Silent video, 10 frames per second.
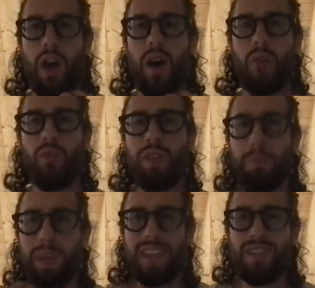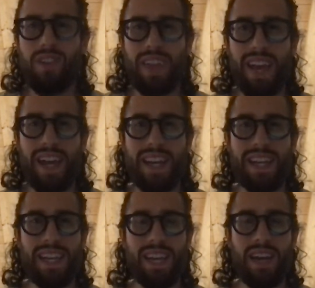really based on the
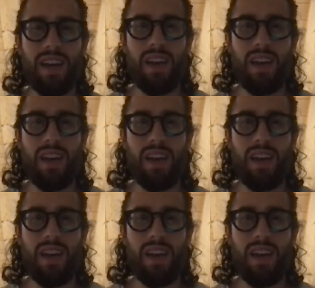idea